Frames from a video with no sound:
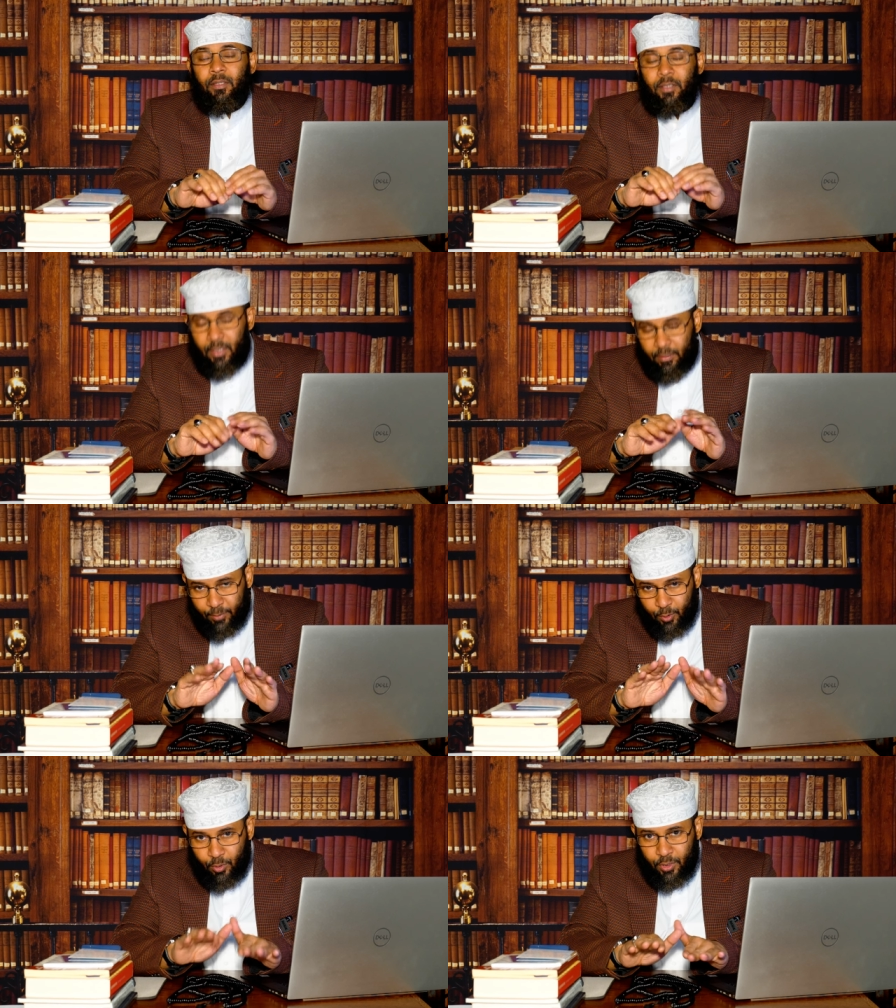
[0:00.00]
the
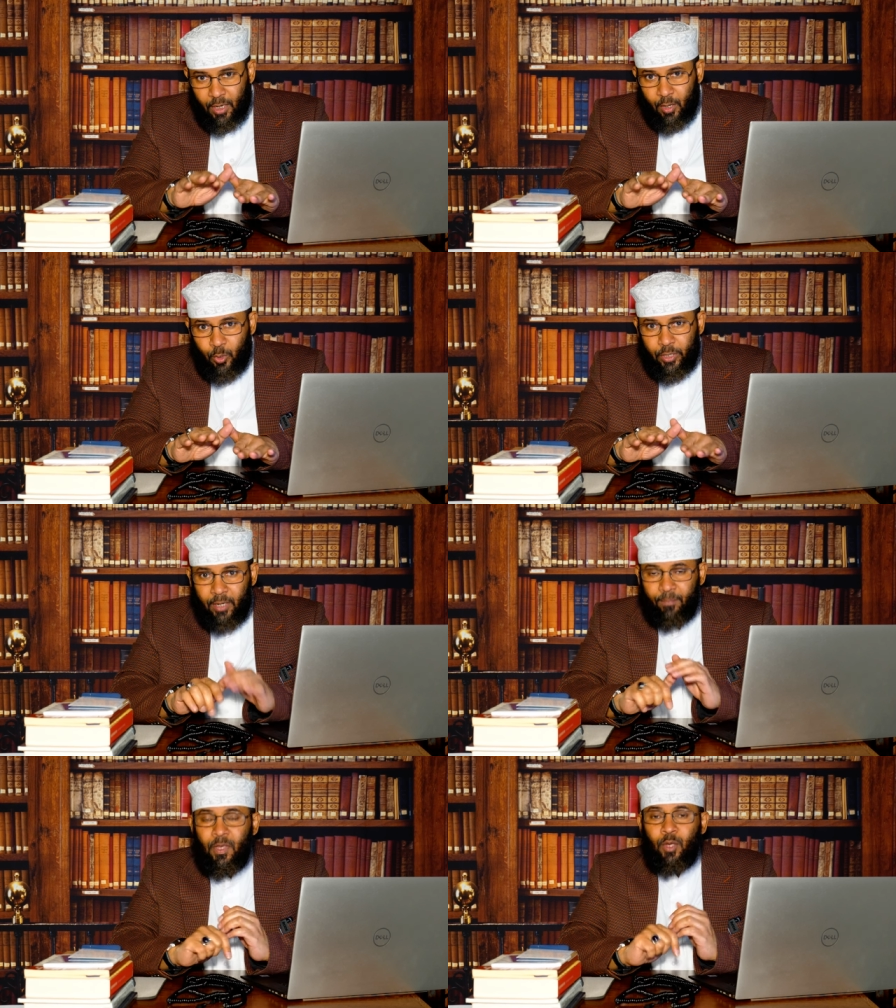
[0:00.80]
individuals are
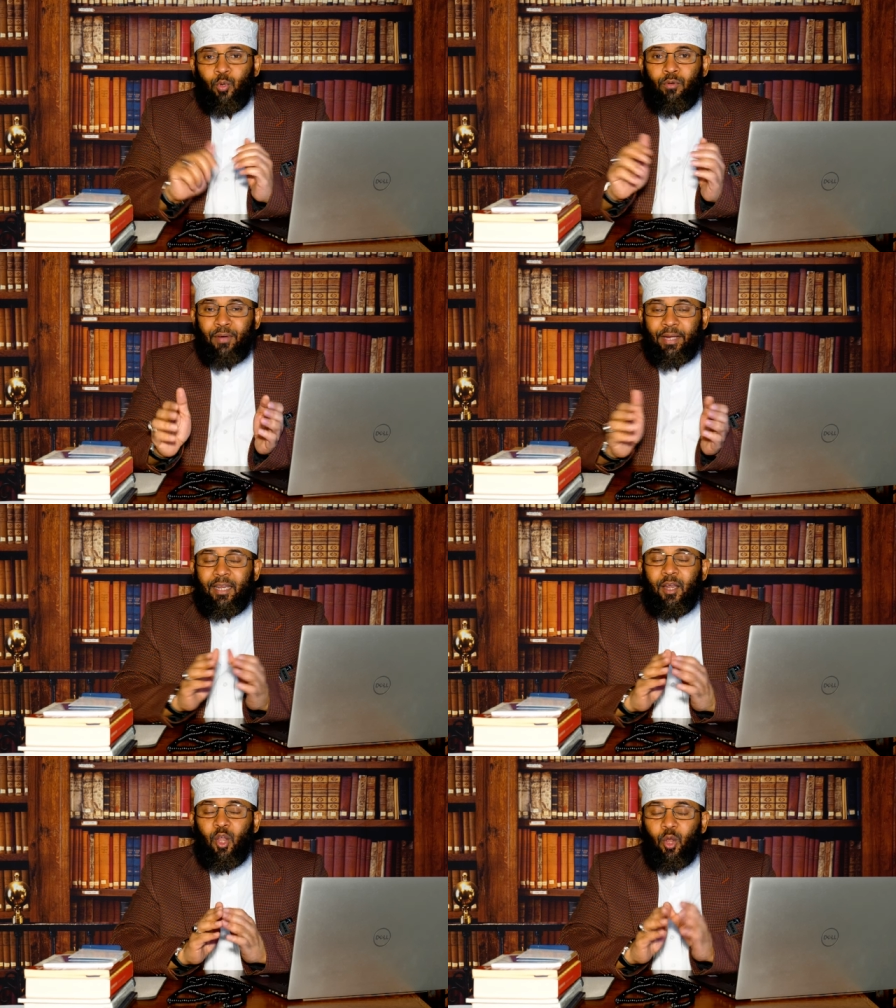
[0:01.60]
okay. You'll find
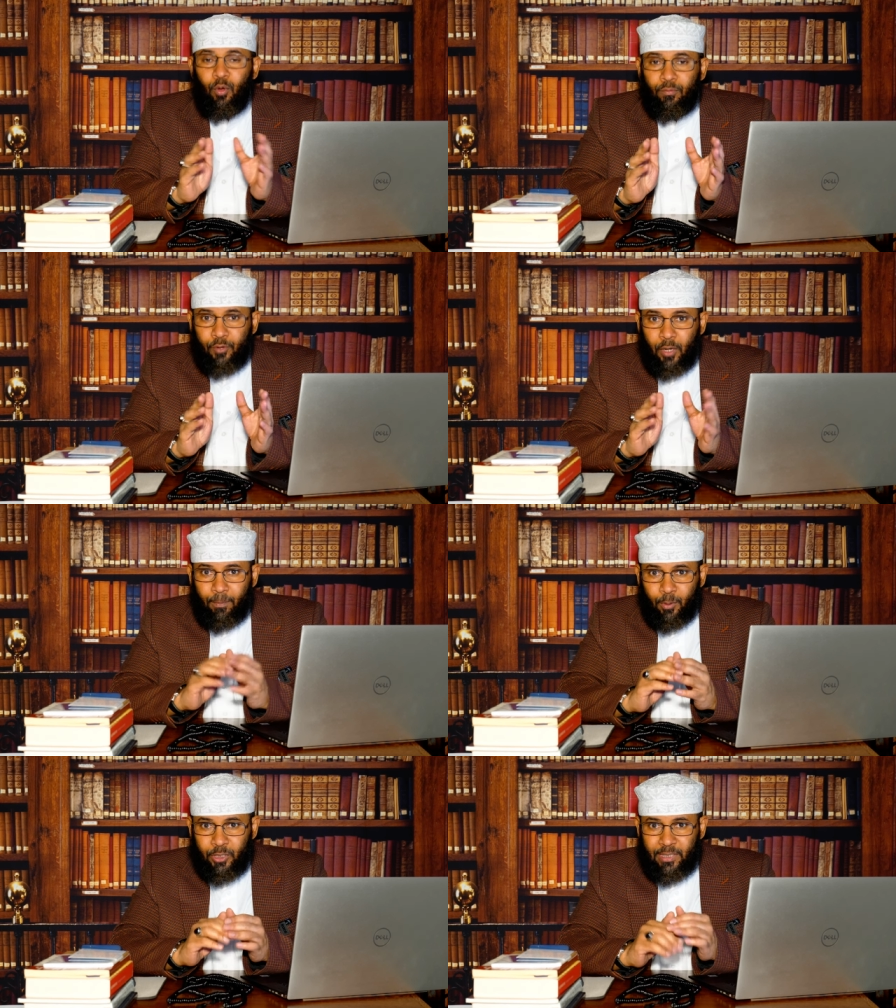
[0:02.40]
a lot of
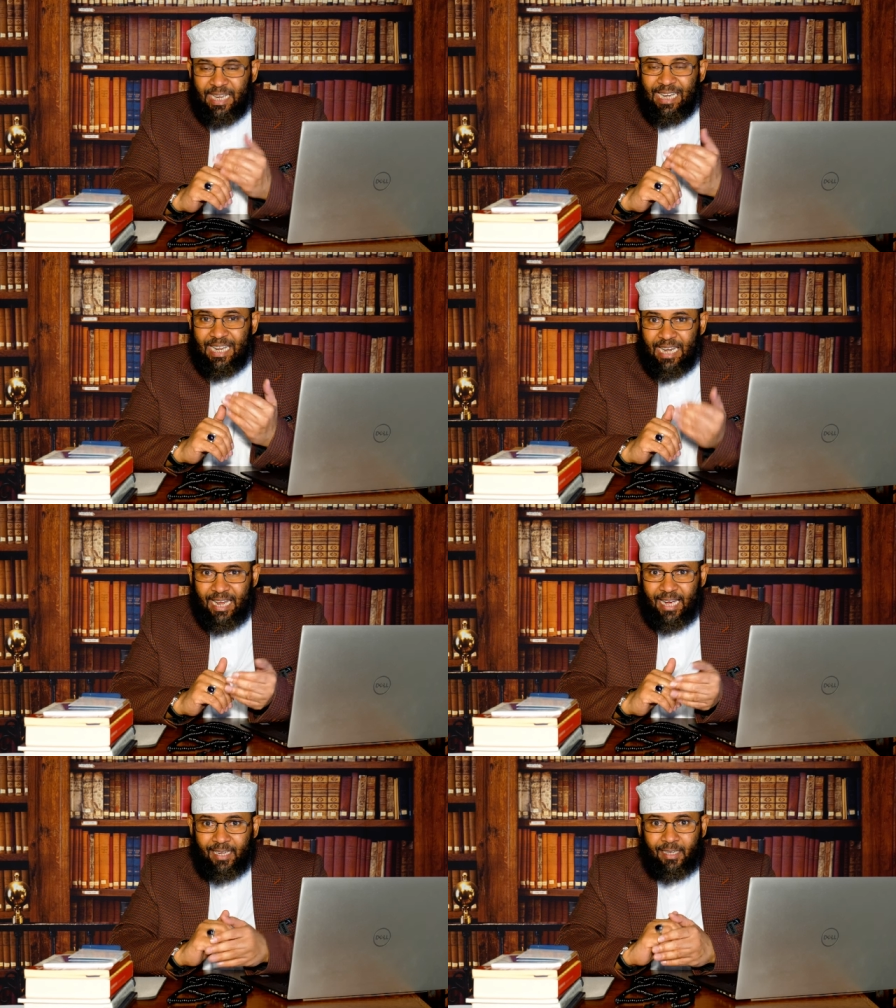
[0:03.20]
couples in the
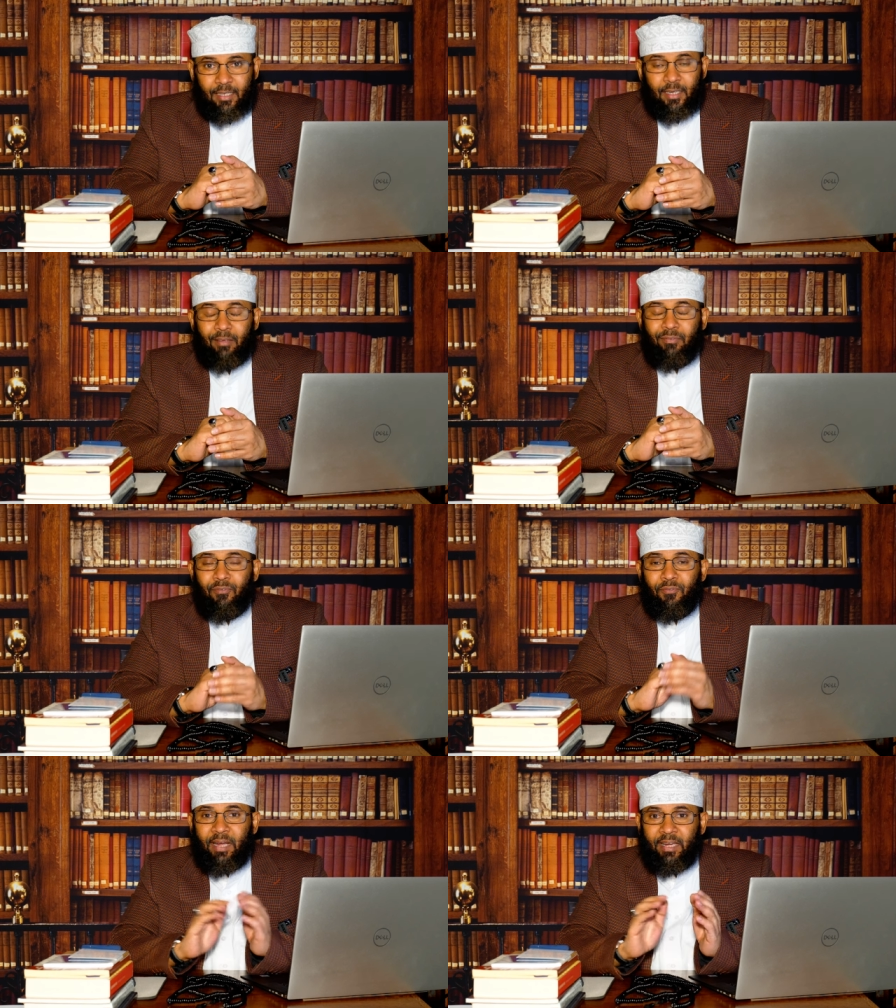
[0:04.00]
night, they
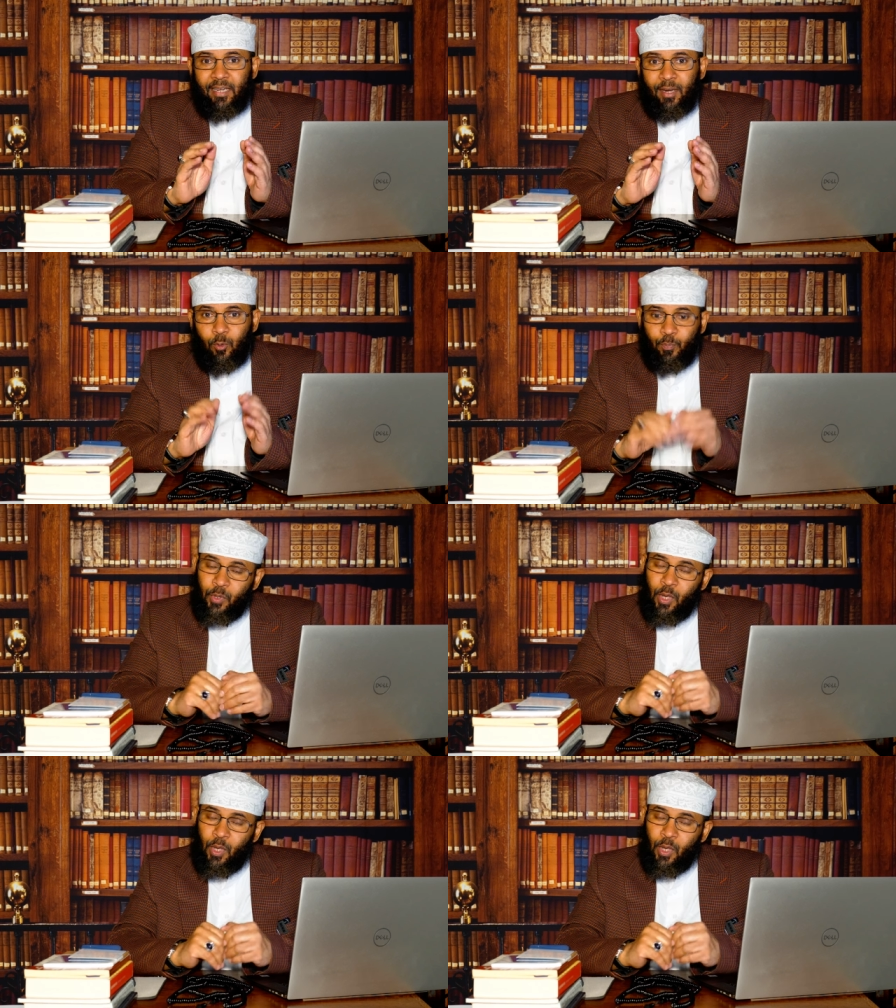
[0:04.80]
fight a lot.